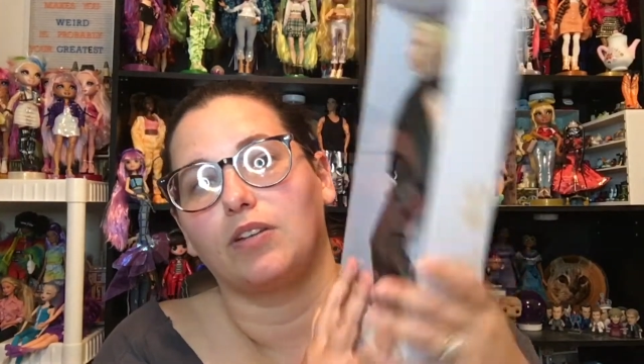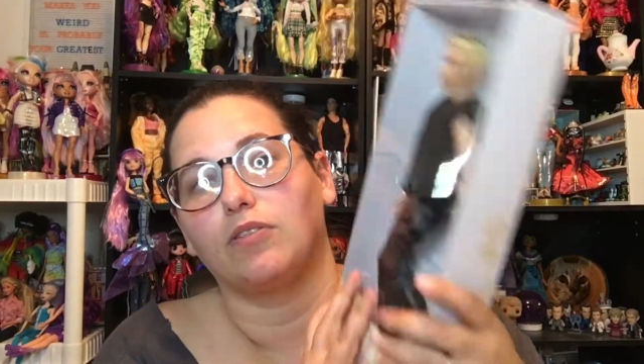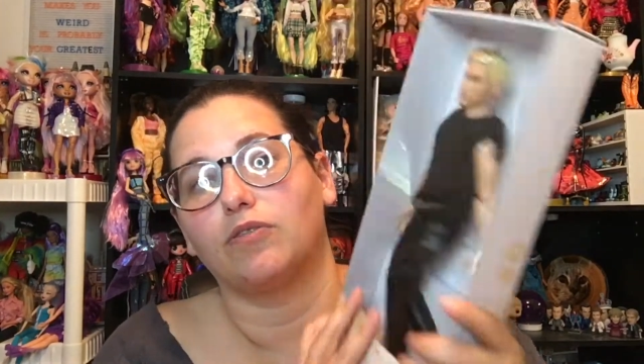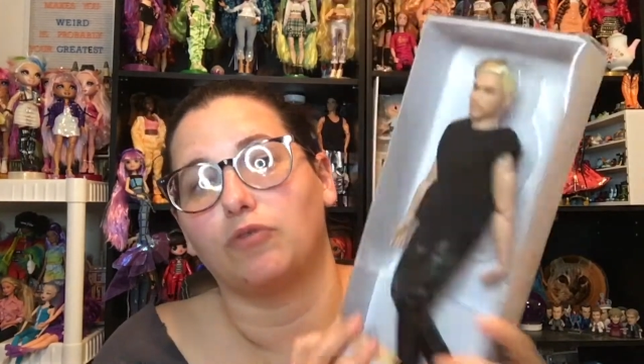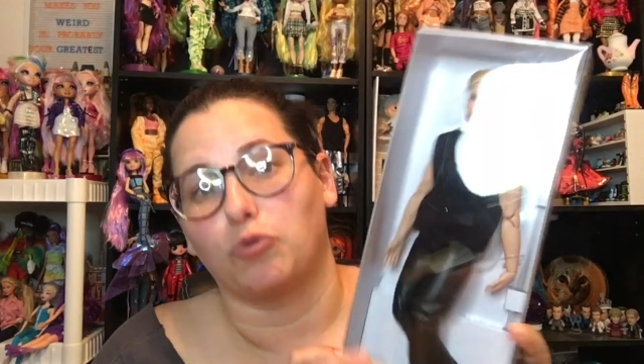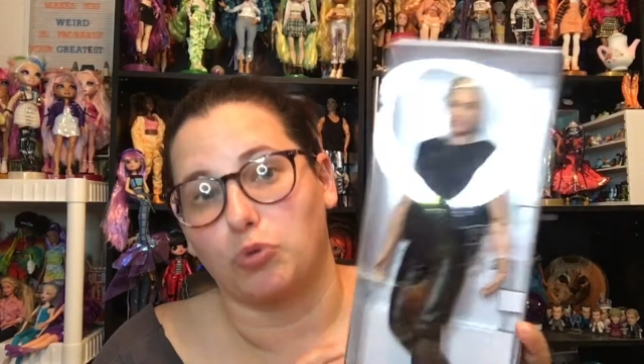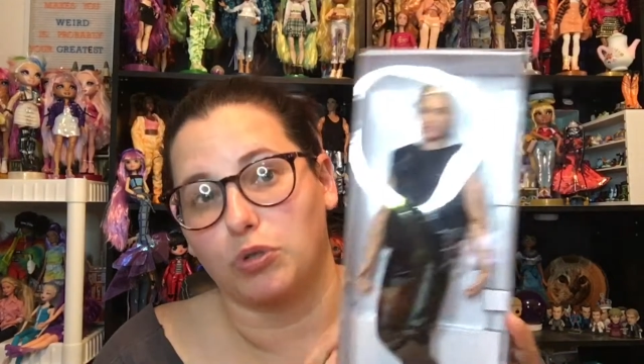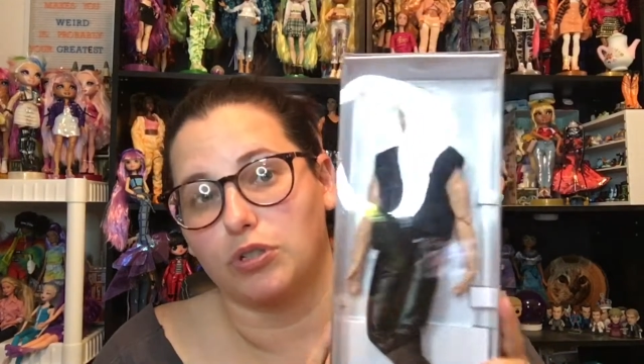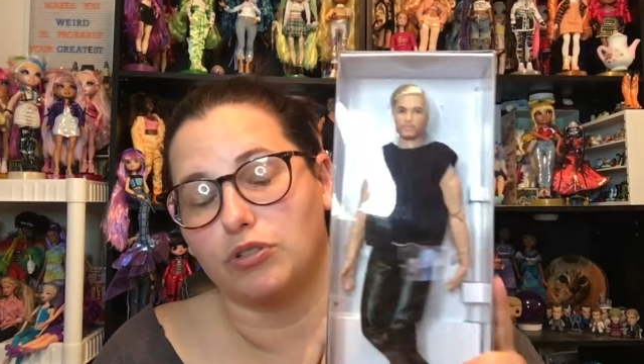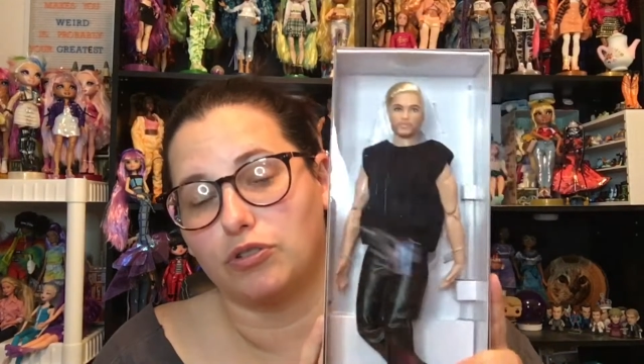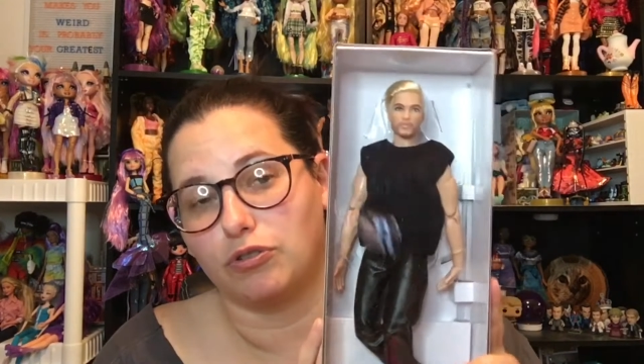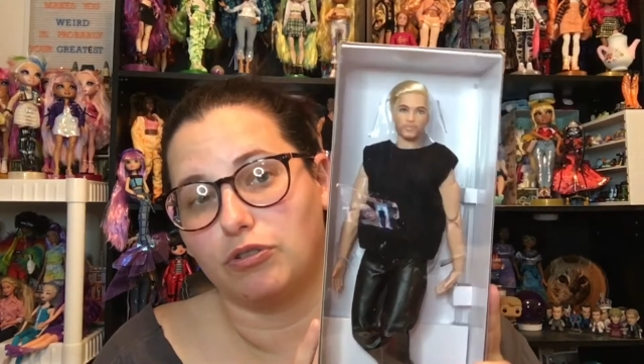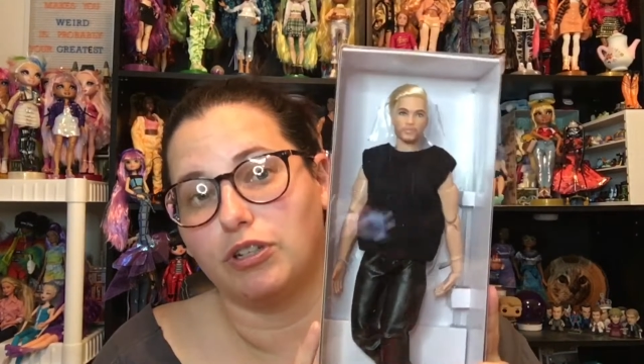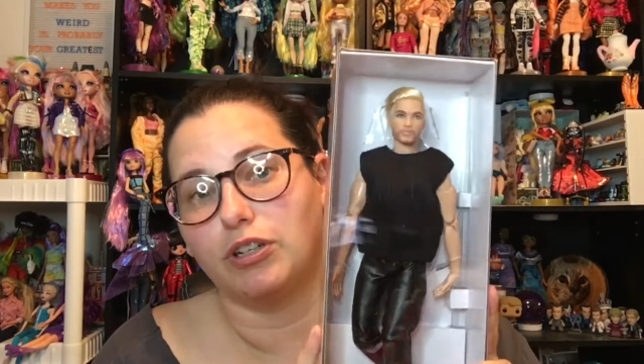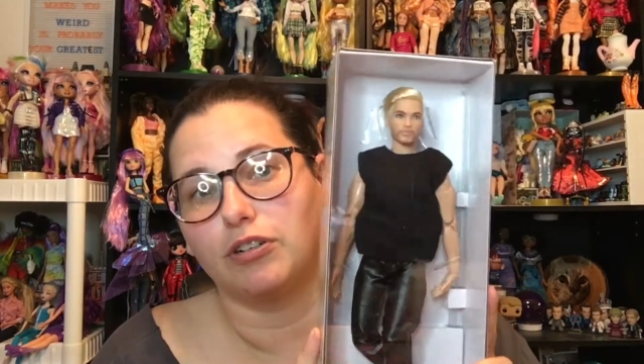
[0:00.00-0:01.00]
for two
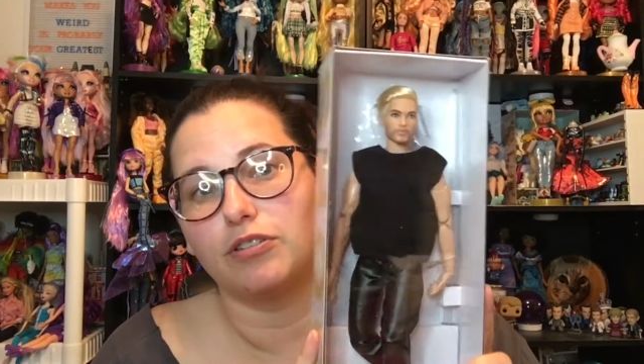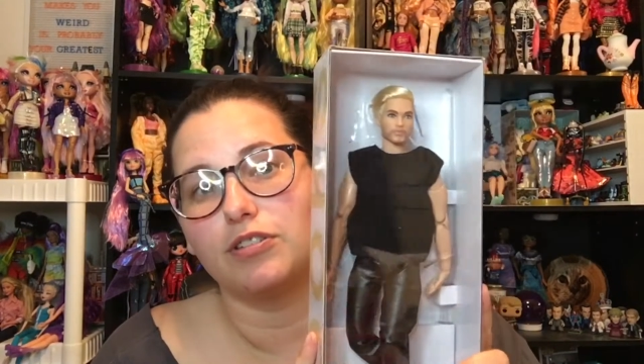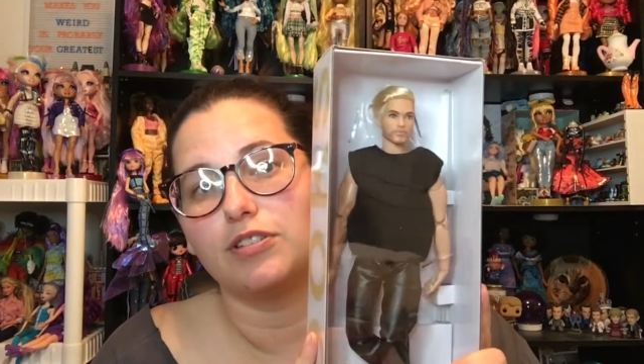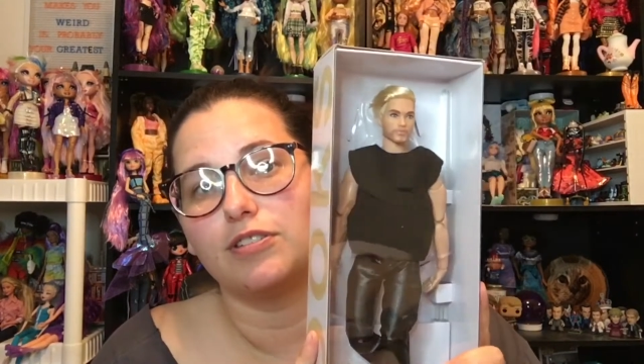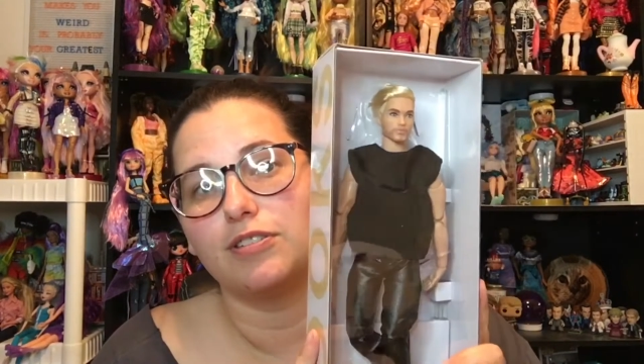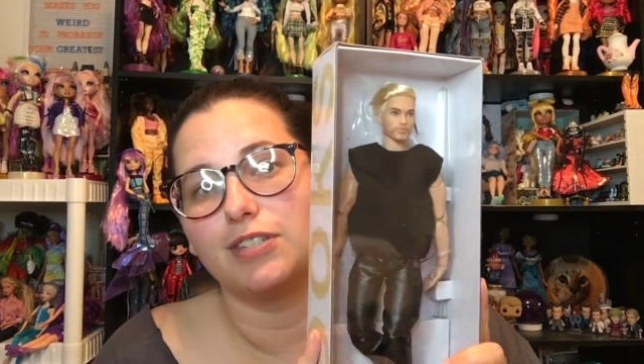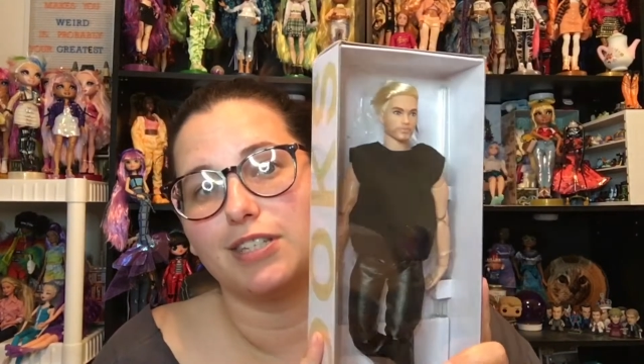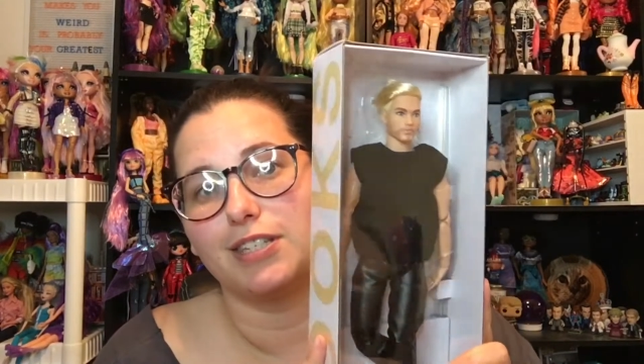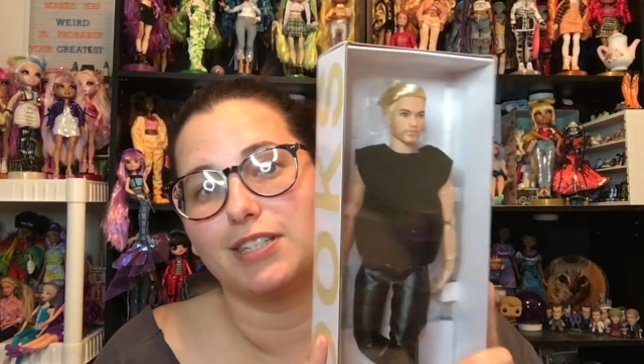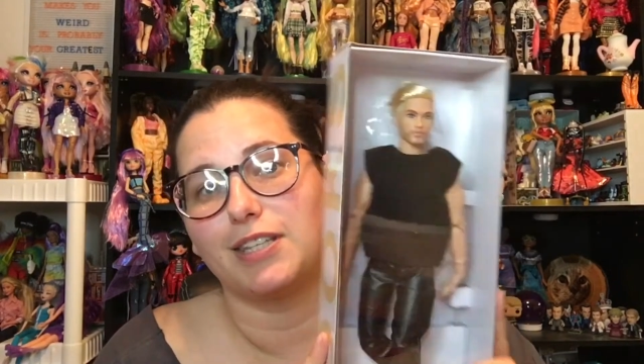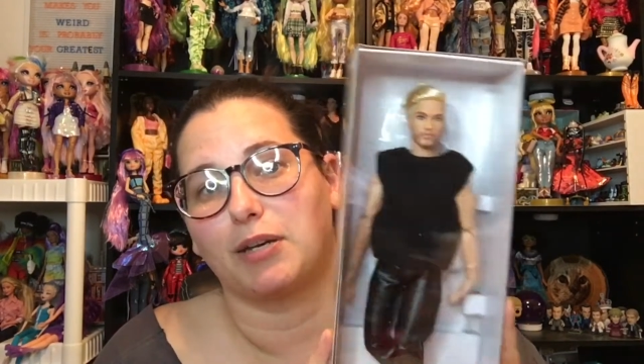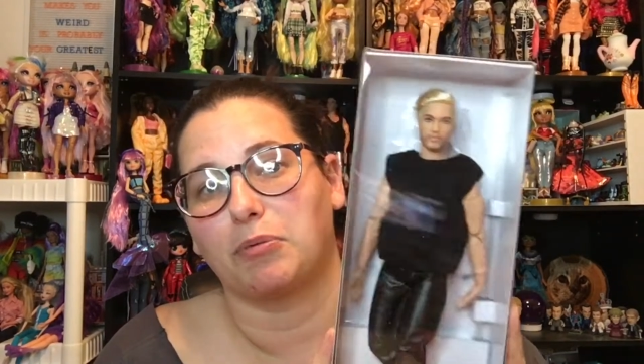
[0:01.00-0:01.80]
years since they